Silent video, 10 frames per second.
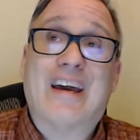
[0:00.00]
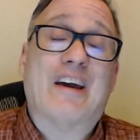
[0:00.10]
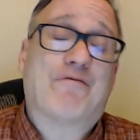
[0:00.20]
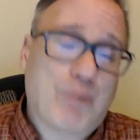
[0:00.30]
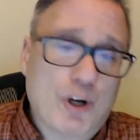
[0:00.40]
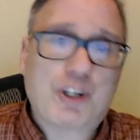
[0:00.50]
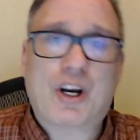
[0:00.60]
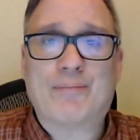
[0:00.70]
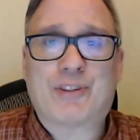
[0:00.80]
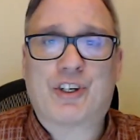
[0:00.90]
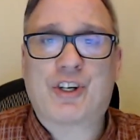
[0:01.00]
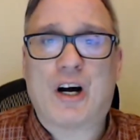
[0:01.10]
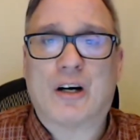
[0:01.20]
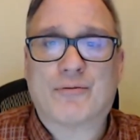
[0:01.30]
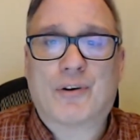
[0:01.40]
if push comes to
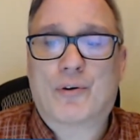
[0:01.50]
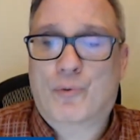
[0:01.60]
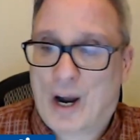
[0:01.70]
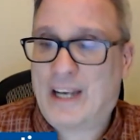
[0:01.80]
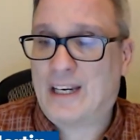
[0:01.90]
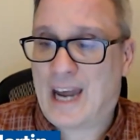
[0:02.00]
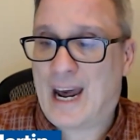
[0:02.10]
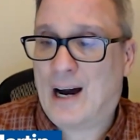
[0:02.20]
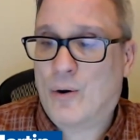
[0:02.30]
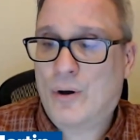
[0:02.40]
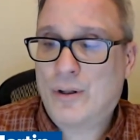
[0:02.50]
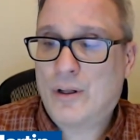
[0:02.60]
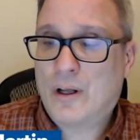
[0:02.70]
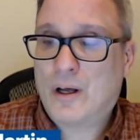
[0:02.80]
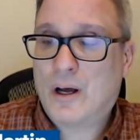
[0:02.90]
shove right now,
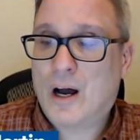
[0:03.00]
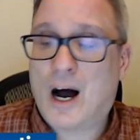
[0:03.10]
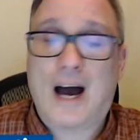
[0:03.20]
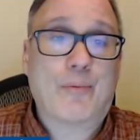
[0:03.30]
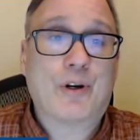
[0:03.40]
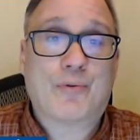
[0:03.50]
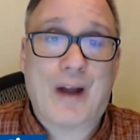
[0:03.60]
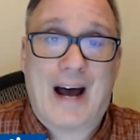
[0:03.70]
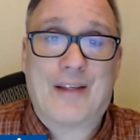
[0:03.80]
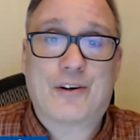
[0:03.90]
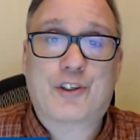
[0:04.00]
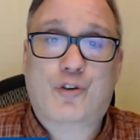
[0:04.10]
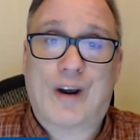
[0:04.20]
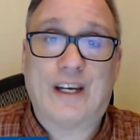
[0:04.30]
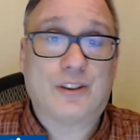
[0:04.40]
I would rather
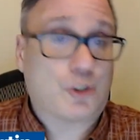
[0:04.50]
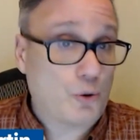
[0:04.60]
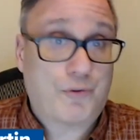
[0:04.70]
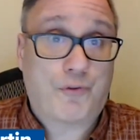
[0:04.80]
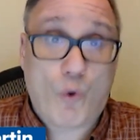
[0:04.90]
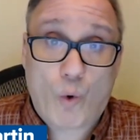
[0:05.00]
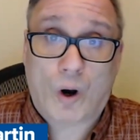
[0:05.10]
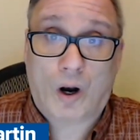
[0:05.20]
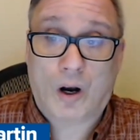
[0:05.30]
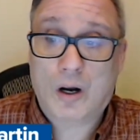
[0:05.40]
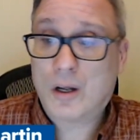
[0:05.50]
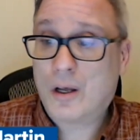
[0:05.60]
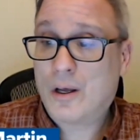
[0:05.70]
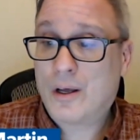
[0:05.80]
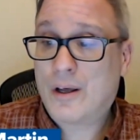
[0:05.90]
trade Dufour
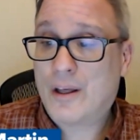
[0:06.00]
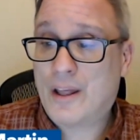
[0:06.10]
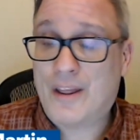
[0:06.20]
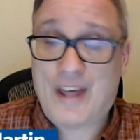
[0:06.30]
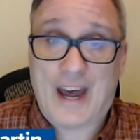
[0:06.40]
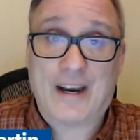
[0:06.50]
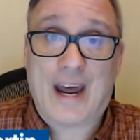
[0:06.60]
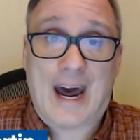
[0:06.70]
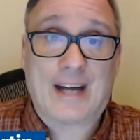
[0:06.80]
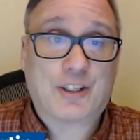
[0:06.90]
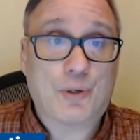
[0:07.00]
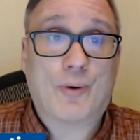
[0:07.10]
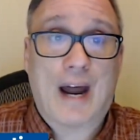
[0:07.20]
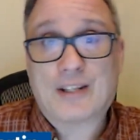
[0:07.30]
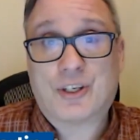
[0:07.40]
than Aatu
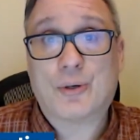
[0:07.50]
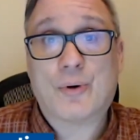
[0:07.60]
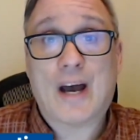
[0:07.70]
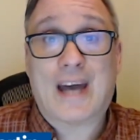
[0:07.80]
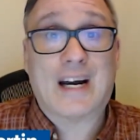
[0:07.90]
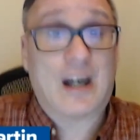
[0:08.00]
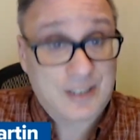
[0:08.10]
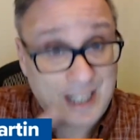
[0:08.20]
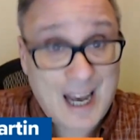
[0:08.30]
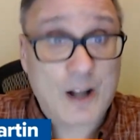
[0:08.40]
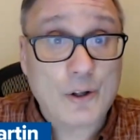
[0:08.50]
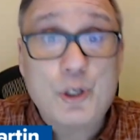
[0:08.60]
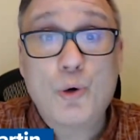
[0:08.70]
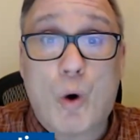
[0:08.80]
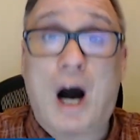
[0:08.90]
Raty. And I'll tell
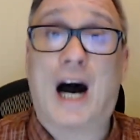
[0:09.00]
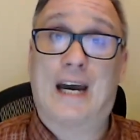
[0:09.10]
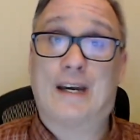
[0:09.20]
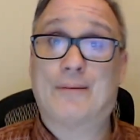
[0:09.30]
you why.